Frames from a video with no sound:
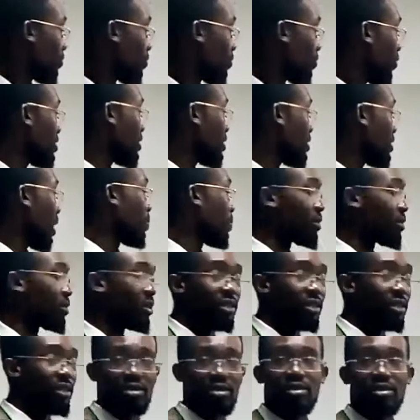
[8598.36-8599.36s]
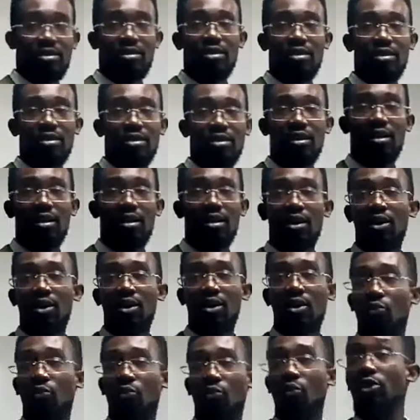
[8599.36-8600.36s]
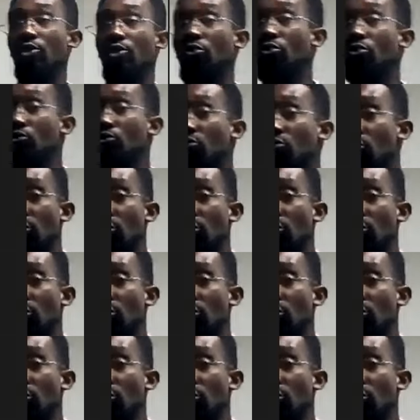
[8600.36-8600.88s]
for example, this, what you